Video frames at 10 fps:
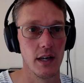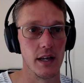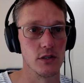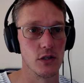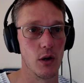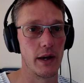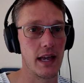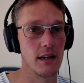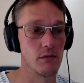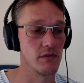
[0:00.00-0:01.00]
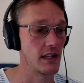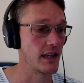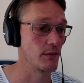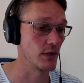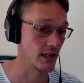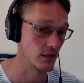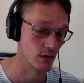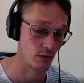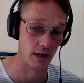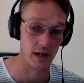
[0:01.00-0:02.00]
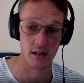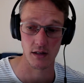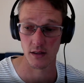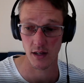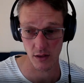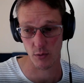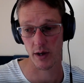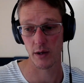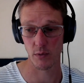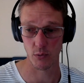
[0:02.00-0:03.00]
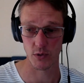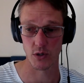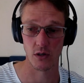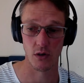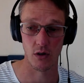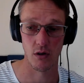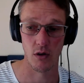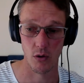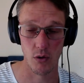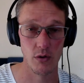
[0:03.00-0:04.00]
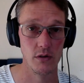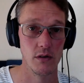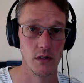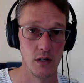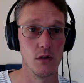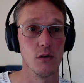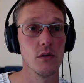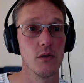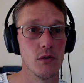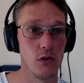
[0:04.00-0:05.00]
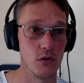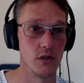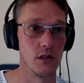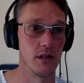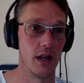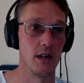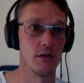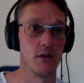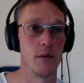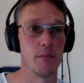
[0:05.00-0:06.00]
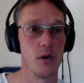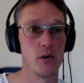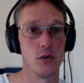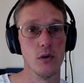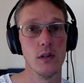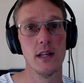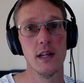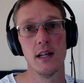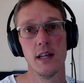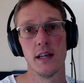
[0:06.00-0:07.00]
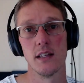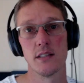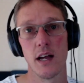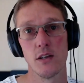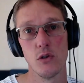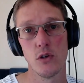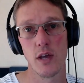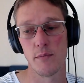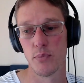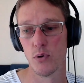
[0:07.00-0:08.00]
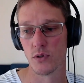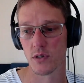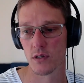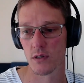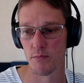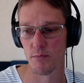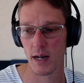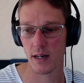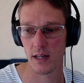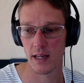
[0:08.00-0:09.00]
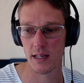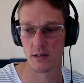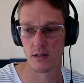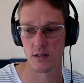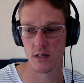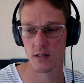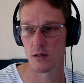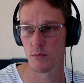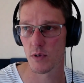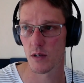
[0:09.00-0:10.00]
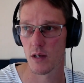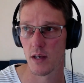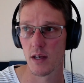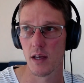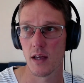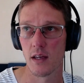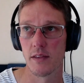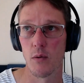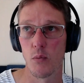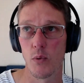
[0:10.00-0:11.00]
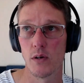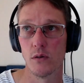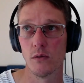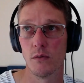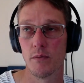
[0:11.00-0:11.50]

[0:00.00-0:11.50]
And so again, that comes, I guess, to another way with which you can earn yield using the HandleFi protocol, is that you can put money into the system that will